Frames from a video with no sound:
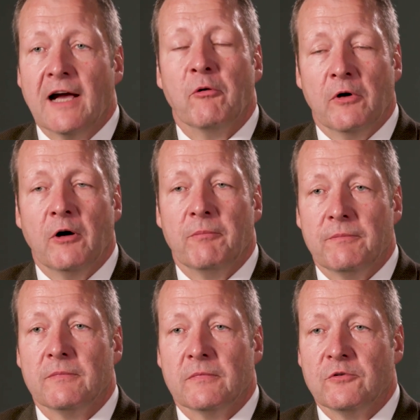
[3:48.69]
how it will help
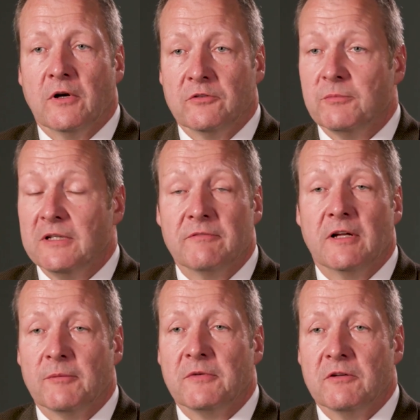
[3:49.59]
drugs be
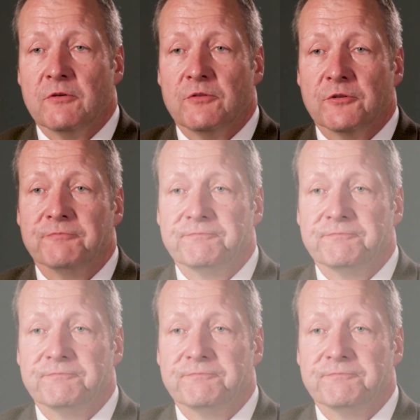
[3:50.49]
developed in the future.